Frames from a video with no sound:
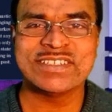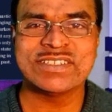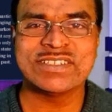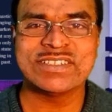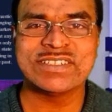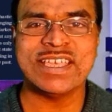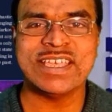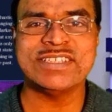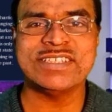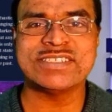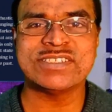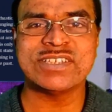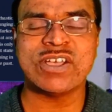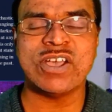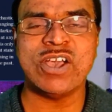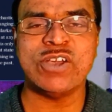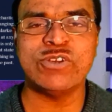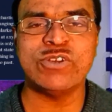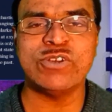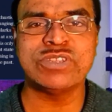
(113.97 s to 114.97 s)
That is
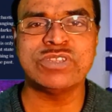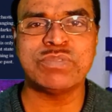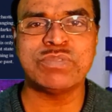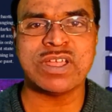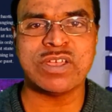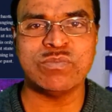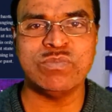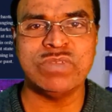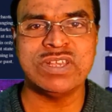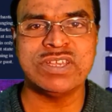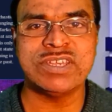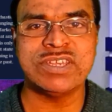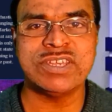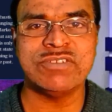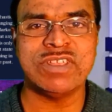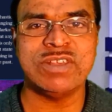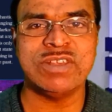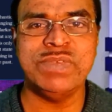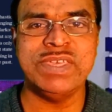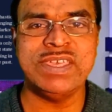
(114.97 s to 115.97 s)
how the probability
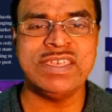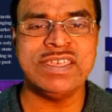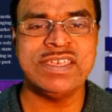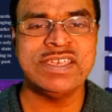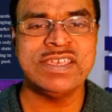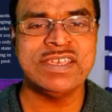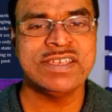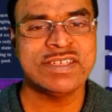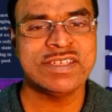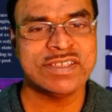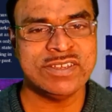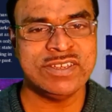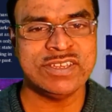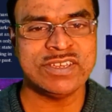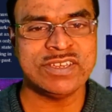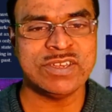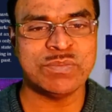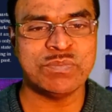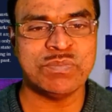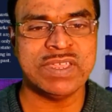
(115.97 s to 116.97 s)
will be
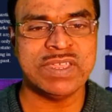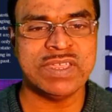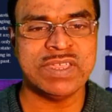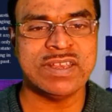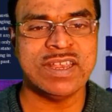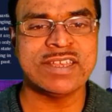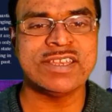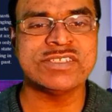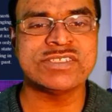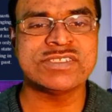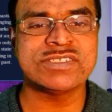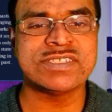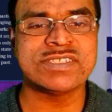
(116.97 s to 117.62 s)
determined. Let us